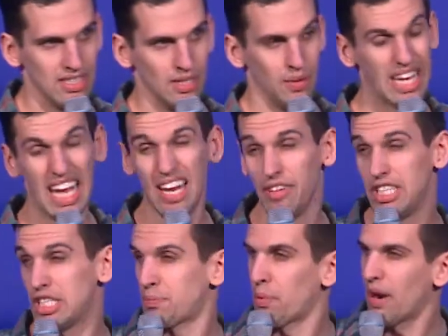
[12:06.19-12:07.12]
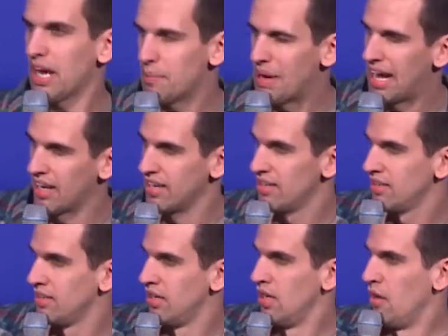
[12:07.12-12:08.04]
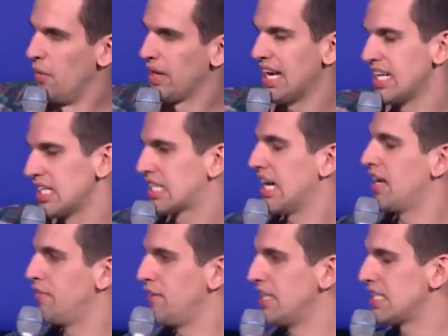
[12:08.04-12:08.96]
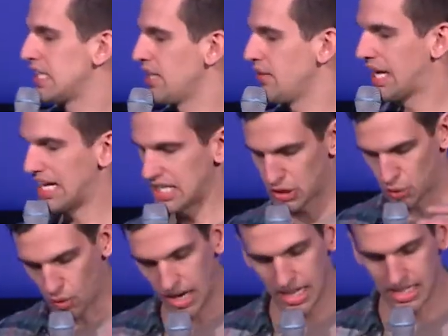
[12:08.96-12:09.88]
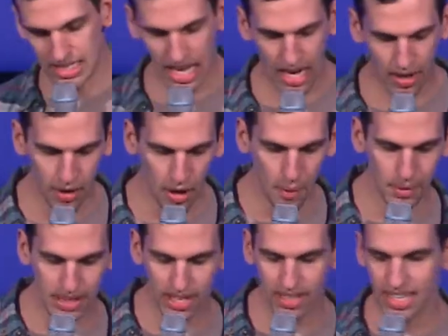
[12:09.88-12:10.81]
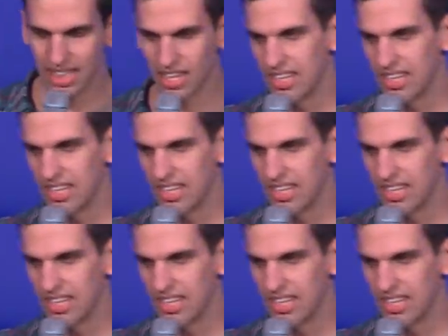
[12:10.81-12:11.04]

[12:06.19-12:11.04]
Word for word: We can't even just pray about it. We can't just get a vision. We can't just write it down. But there, there